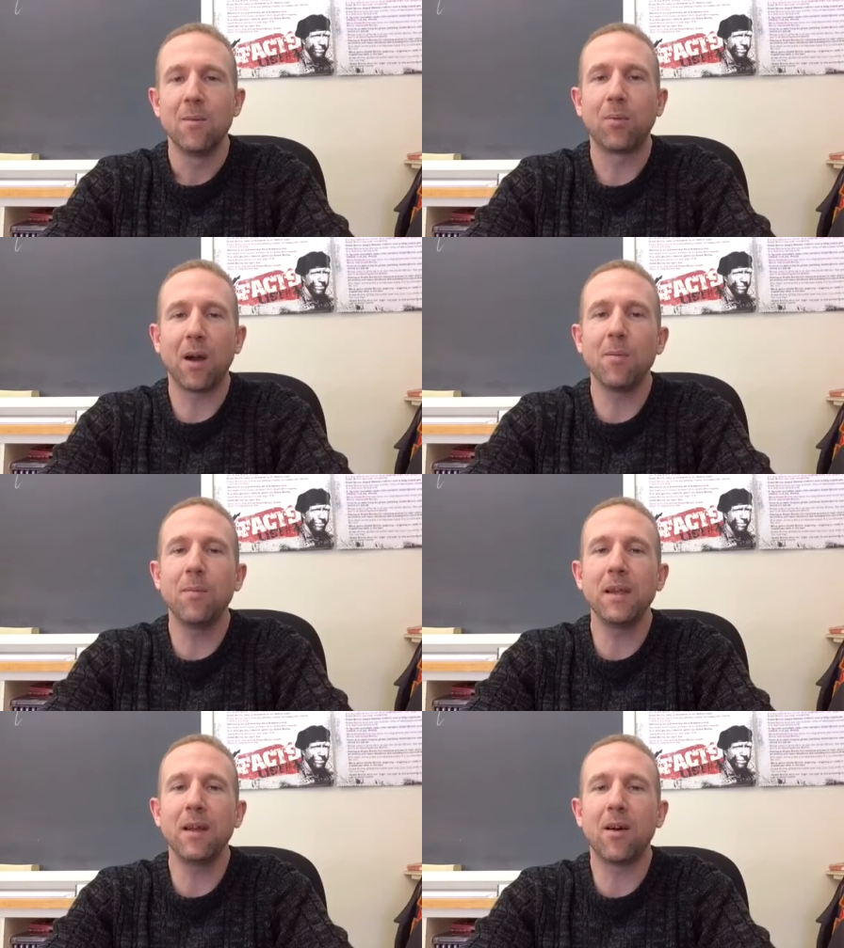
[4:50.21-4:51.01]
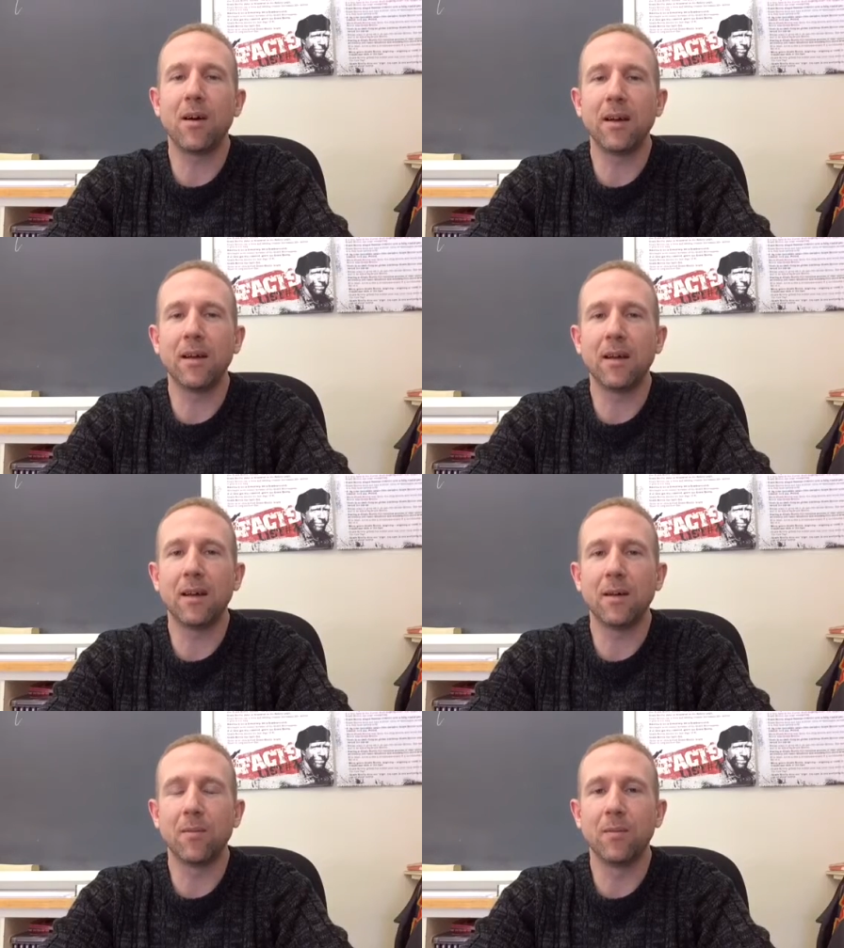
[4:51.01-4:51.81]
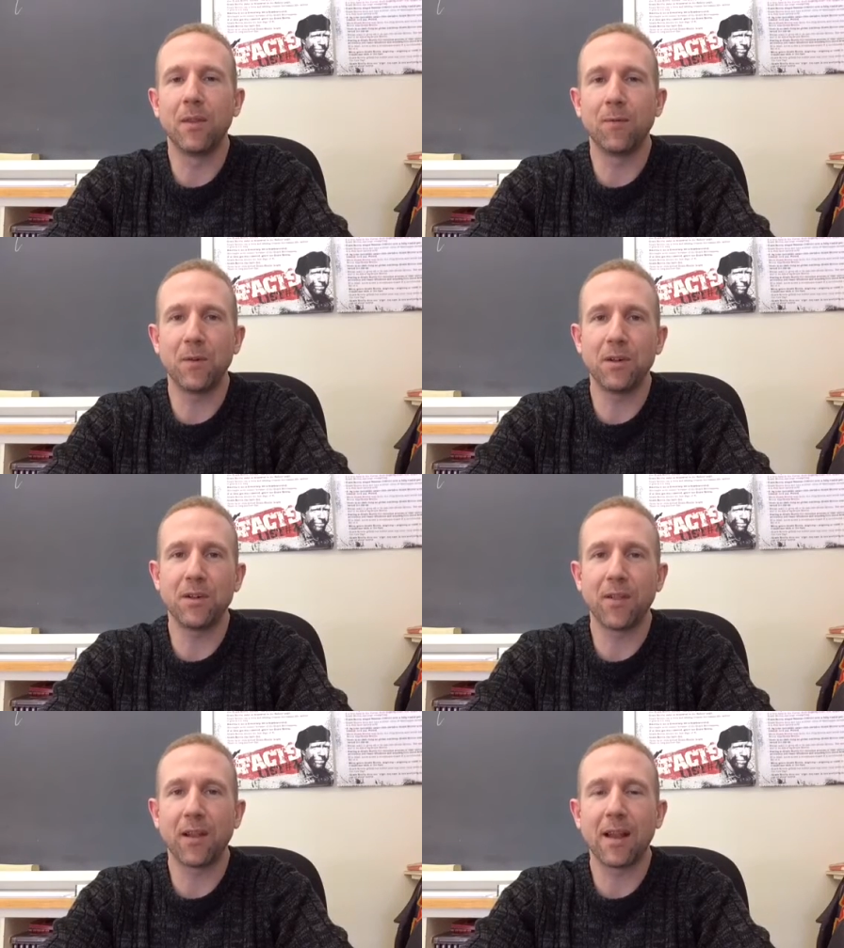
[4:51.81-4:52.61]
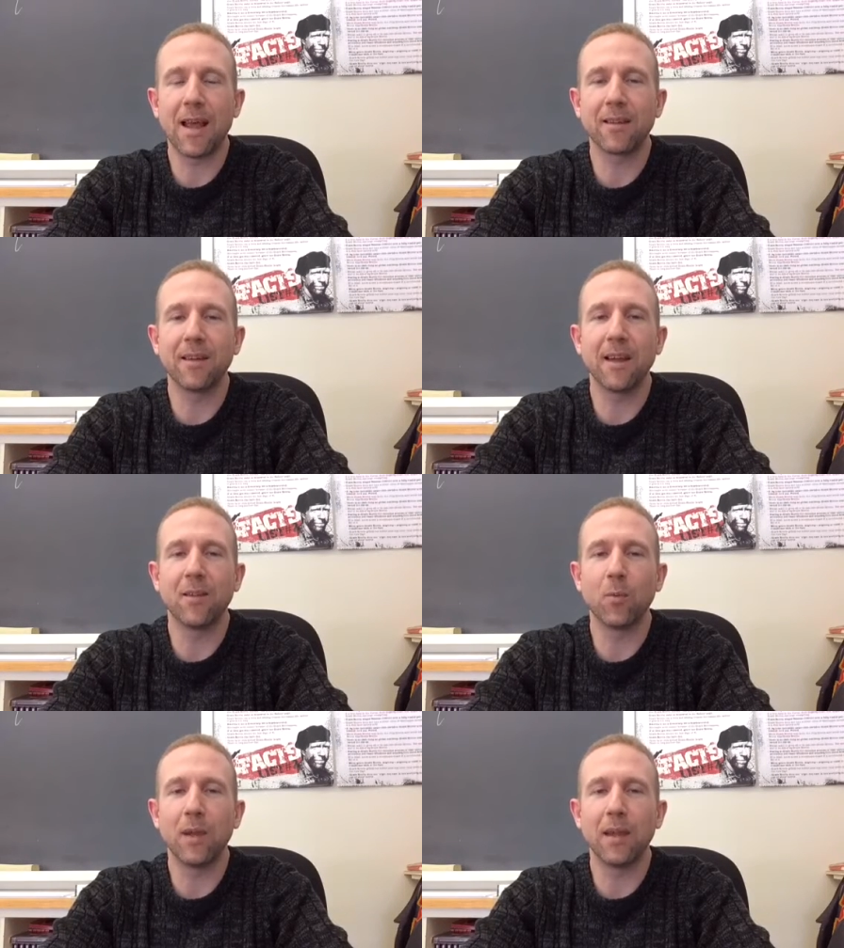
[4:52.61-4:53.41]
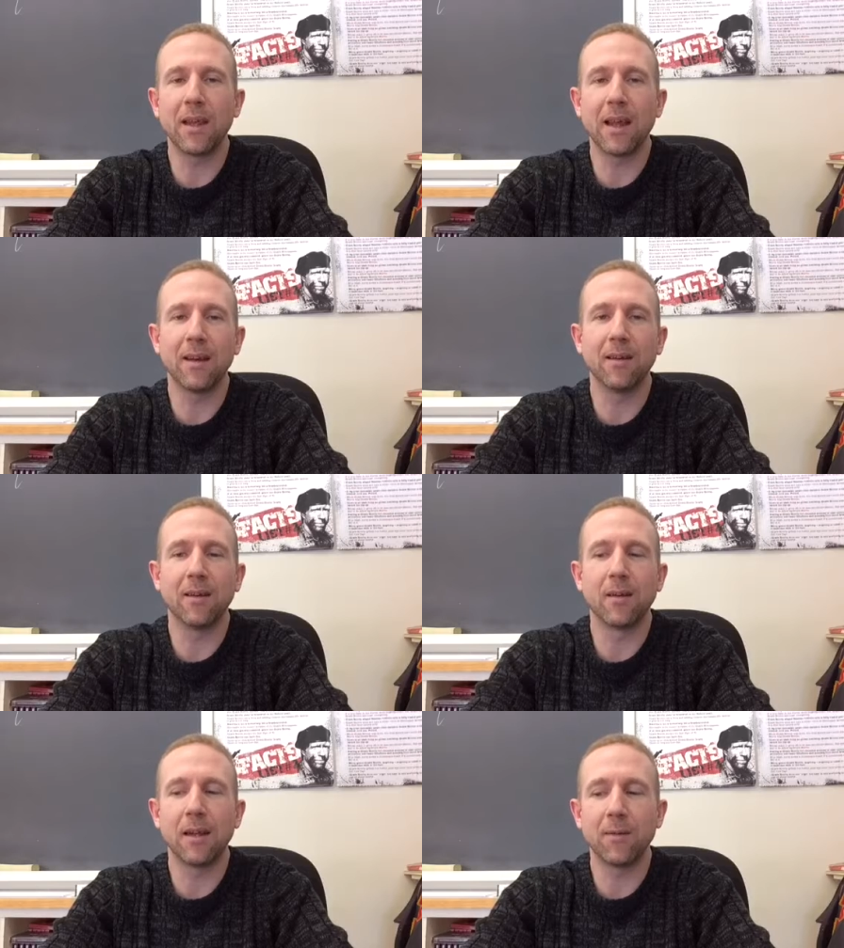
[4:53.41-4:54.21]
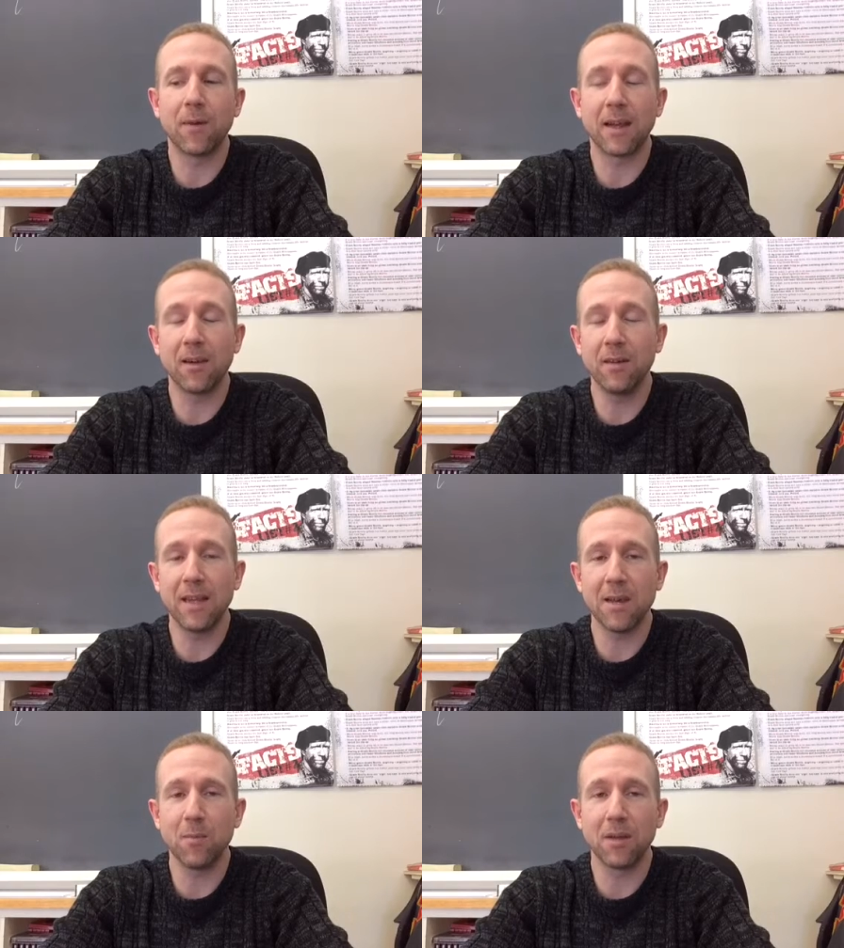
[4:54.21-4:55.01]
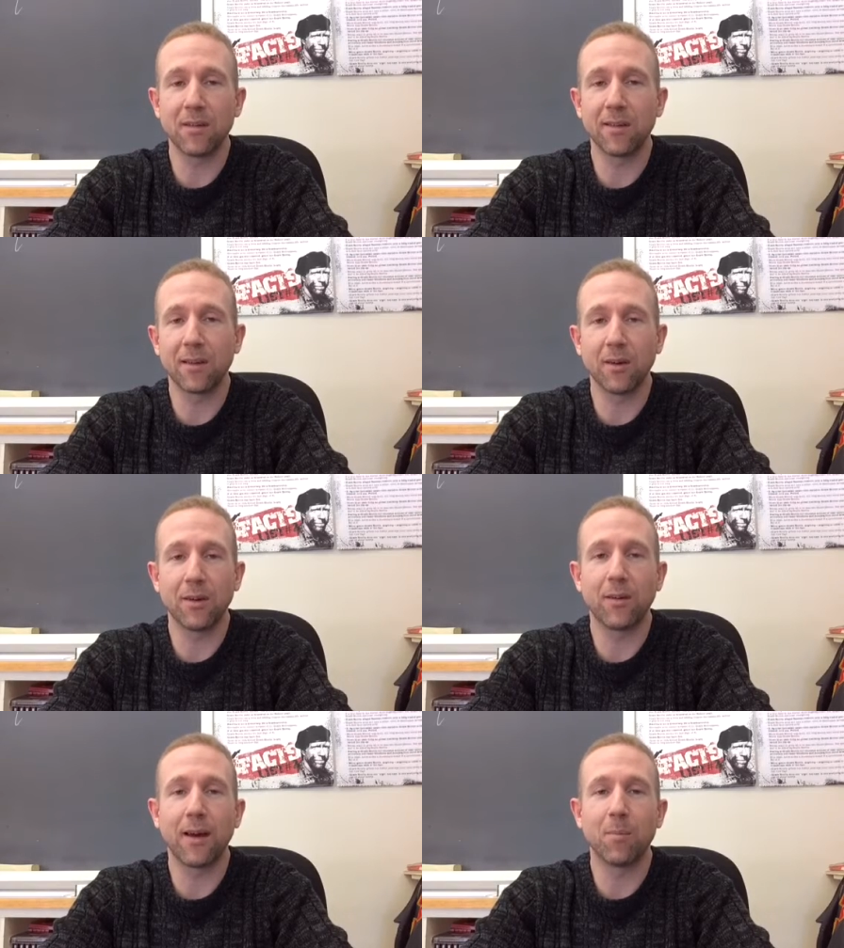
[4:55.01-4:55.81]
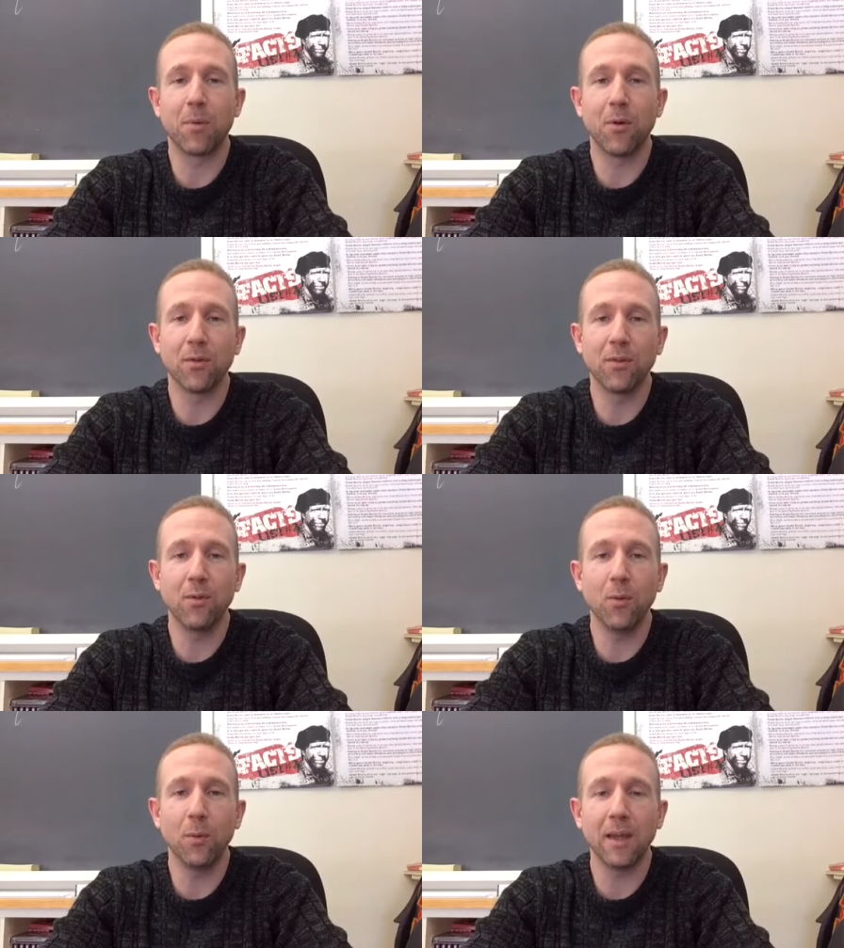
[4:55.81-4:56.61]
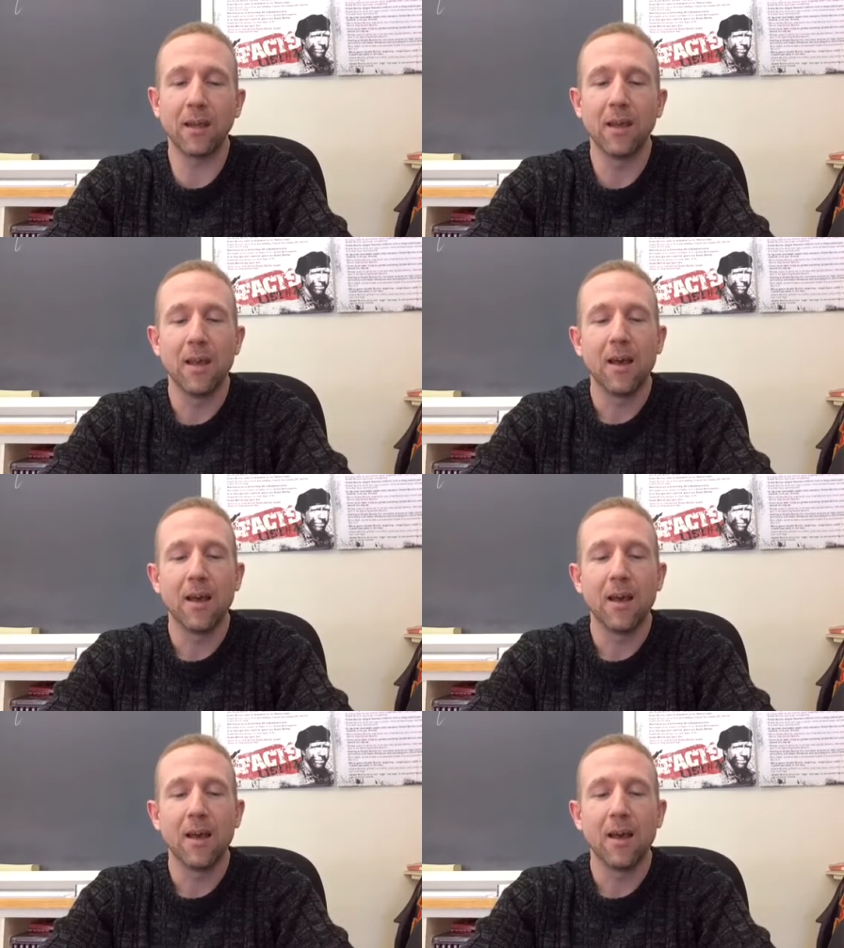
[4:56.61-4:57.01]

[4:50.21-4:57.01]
probably on the first or the last day of the week, and if I get really ambitious, I'm going to try to post 2 a week.